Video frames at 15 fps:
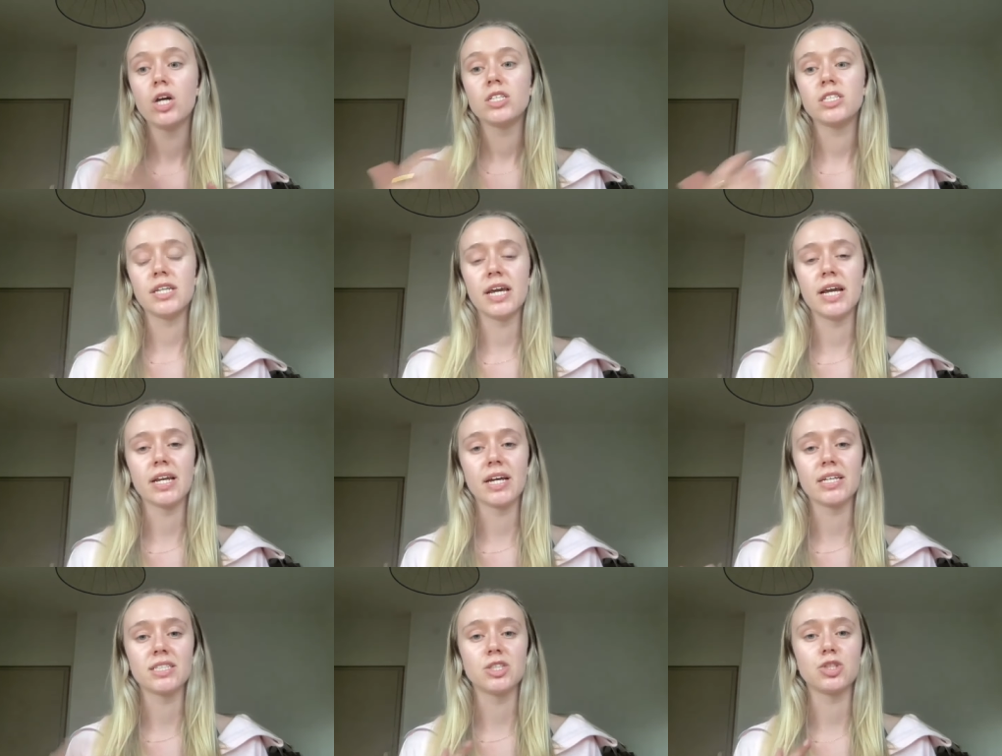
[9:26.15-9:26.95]
to Nick
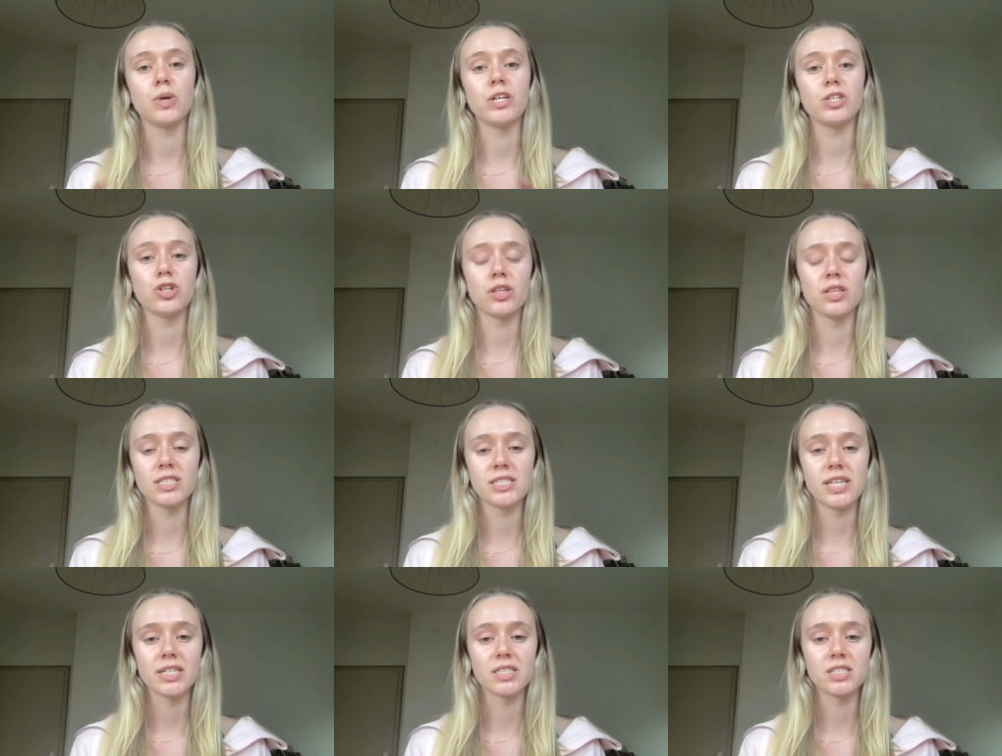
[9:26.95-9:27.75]
and I situation in the
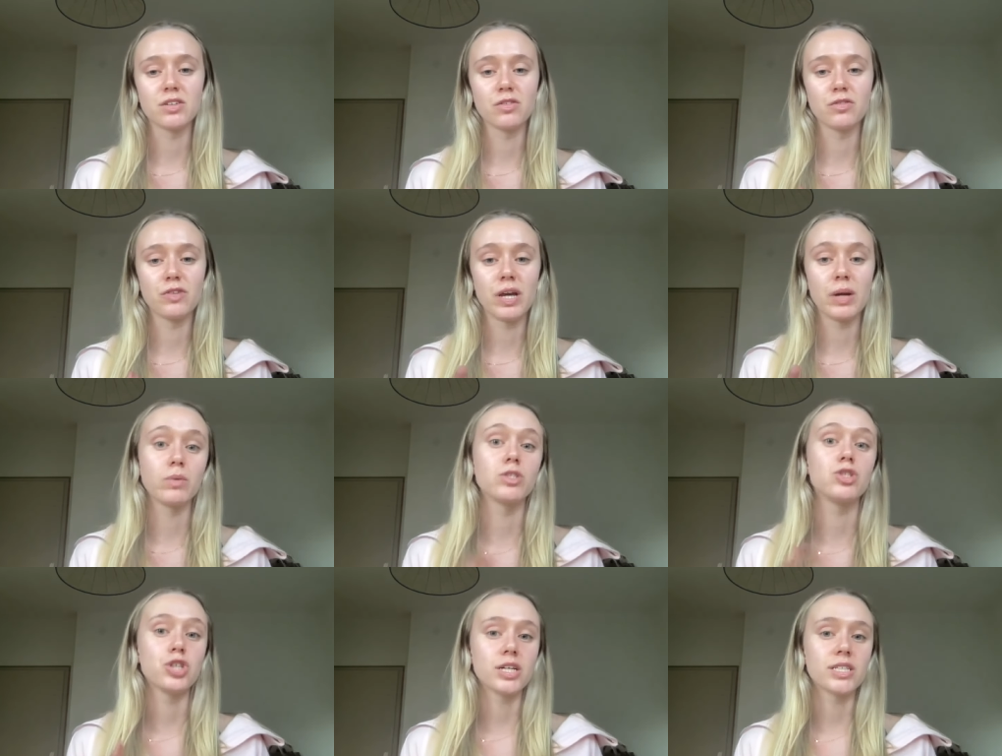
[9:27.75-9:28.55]
sense of it
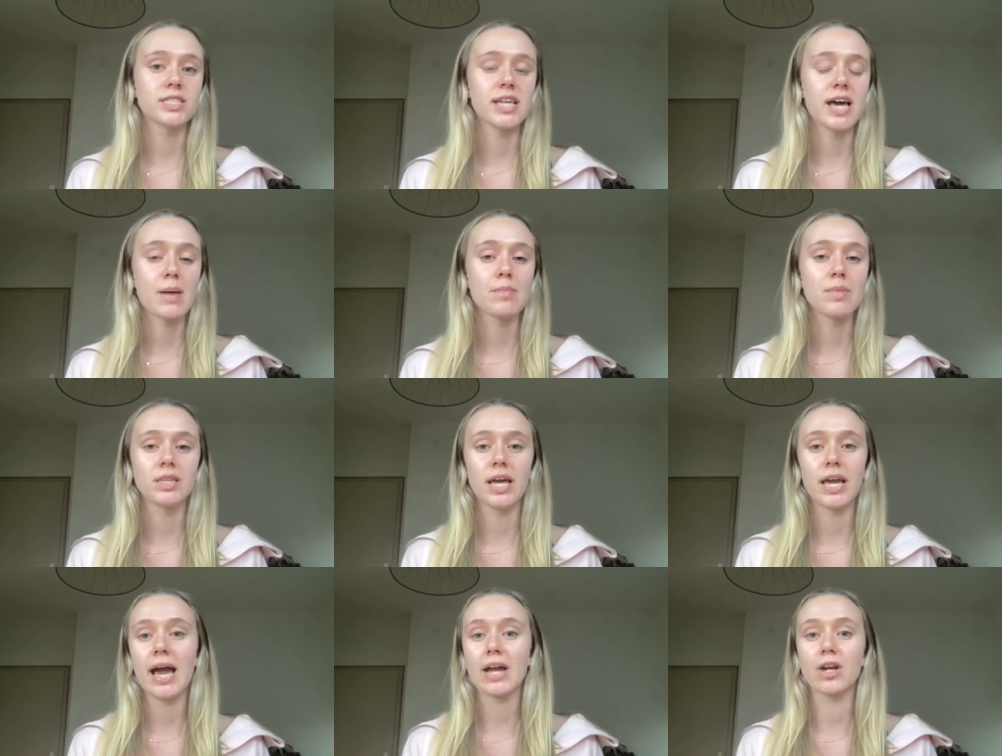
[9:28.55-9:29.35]
was just them and
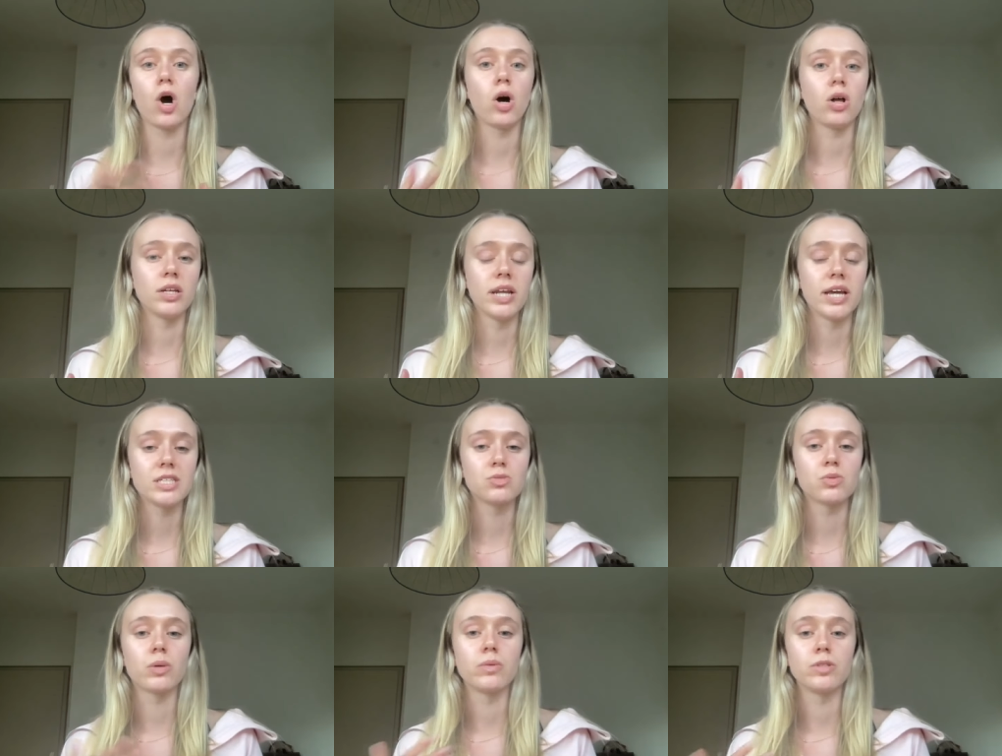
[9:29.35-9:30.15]
they had
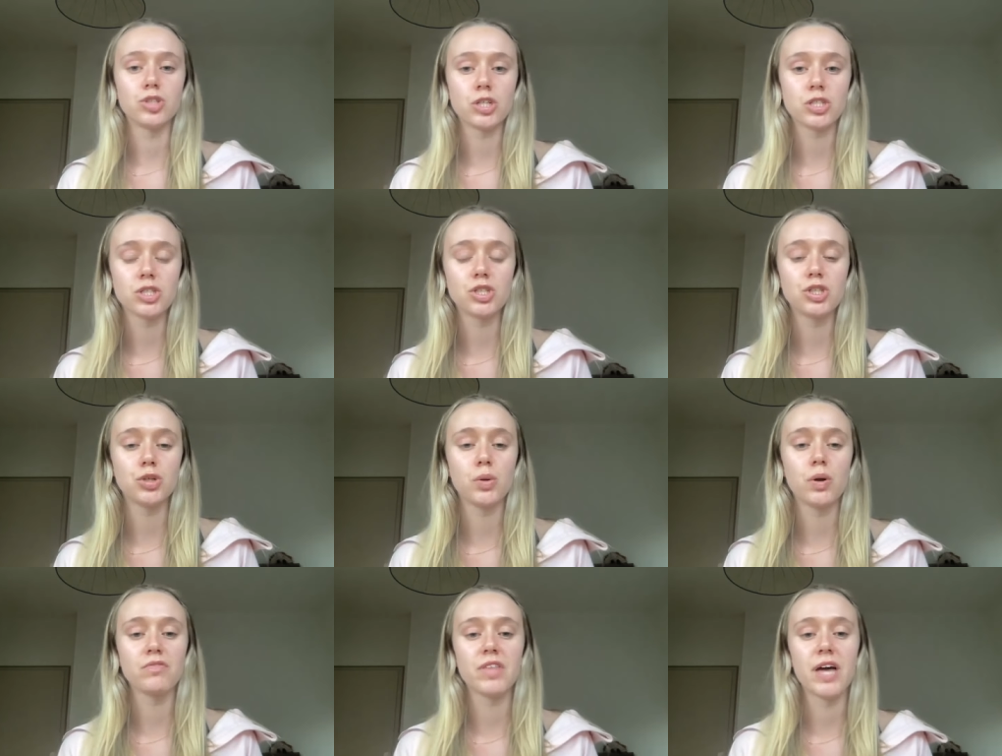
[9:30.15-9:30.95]
holidays where it was just the
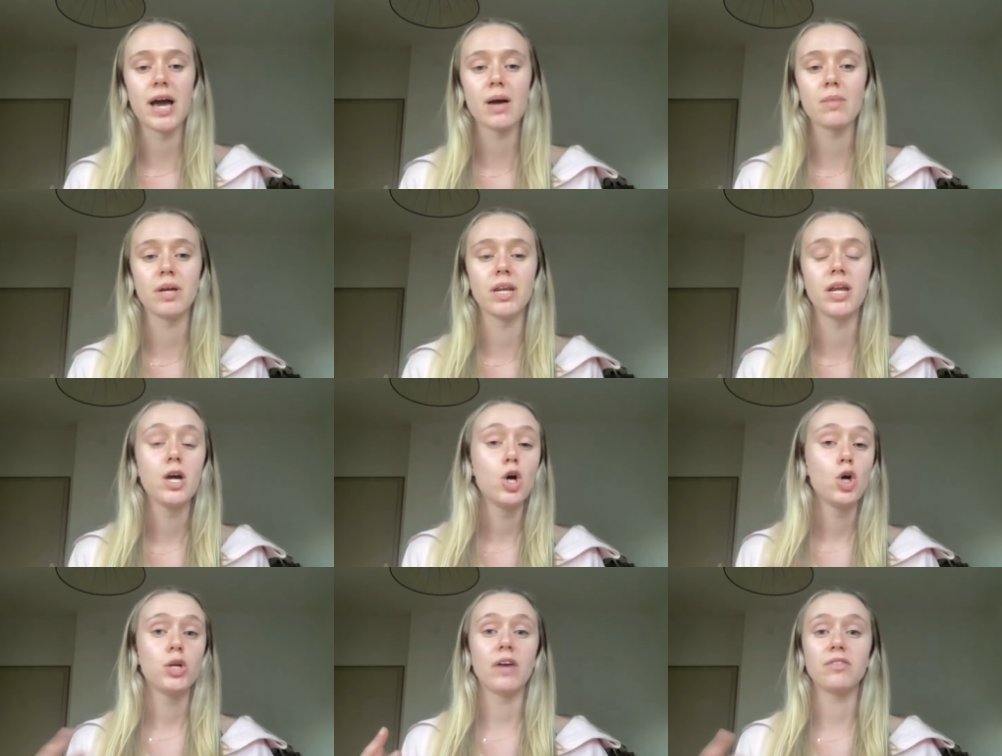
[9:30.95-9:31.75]
two of them and
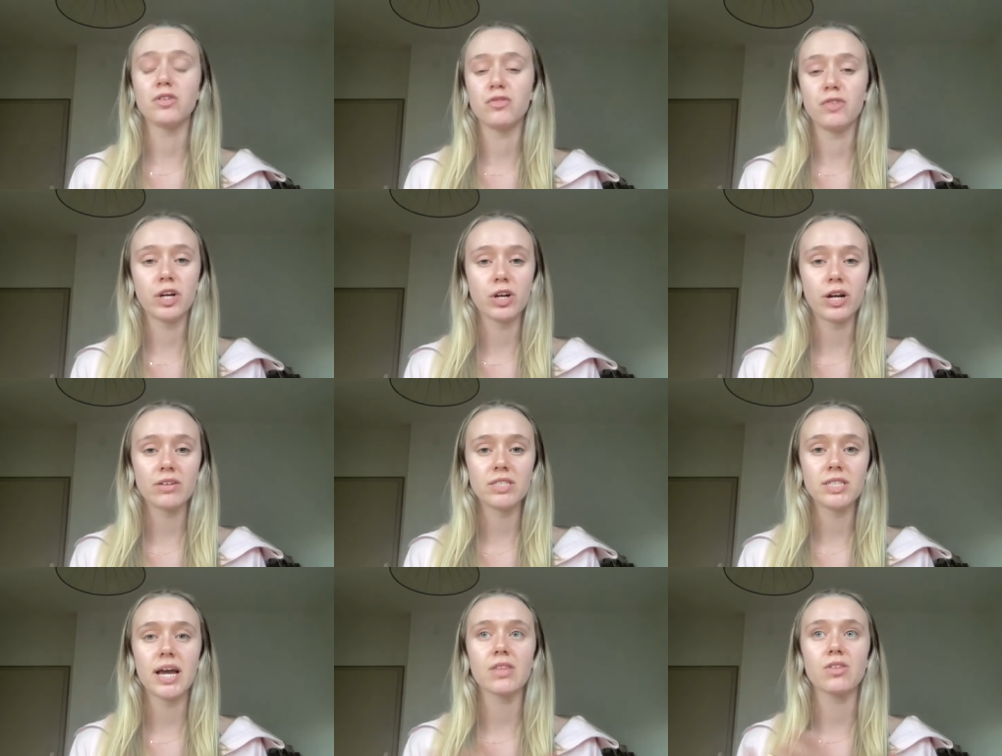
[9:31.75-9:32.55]
you have to figure it
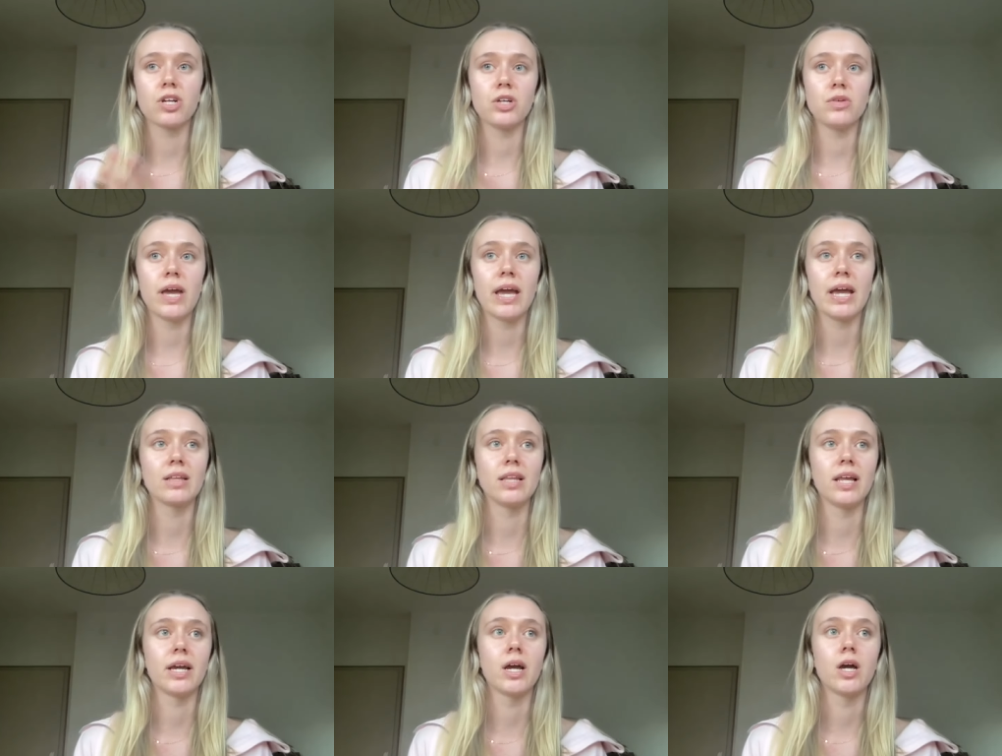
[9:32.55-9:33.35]
out together. You
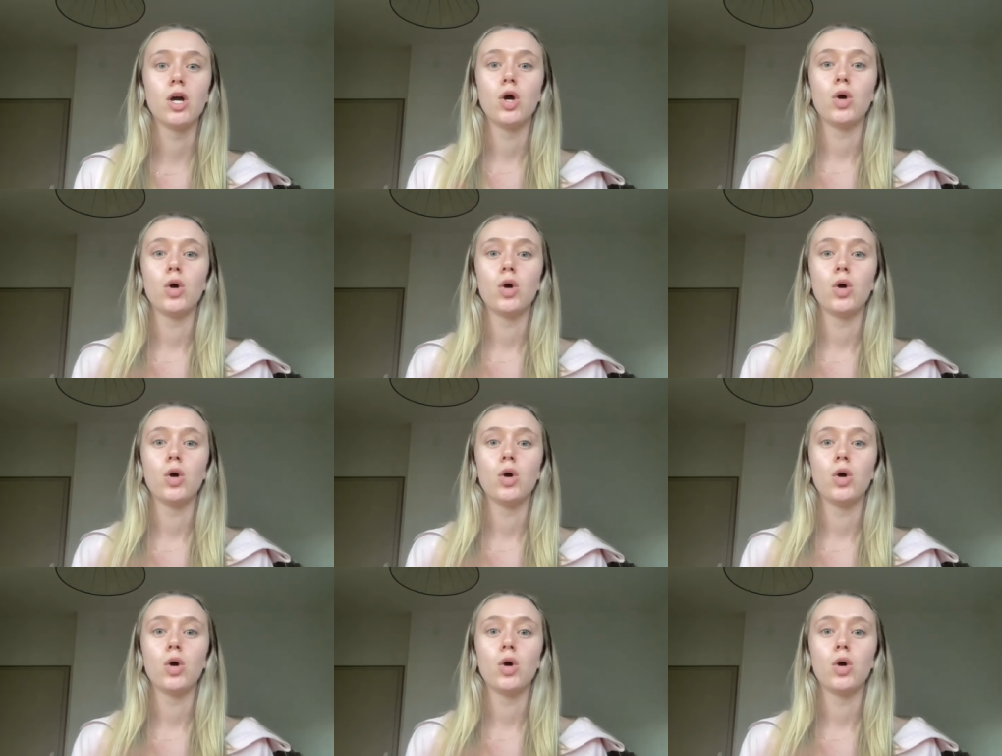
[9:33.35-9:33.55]
can't like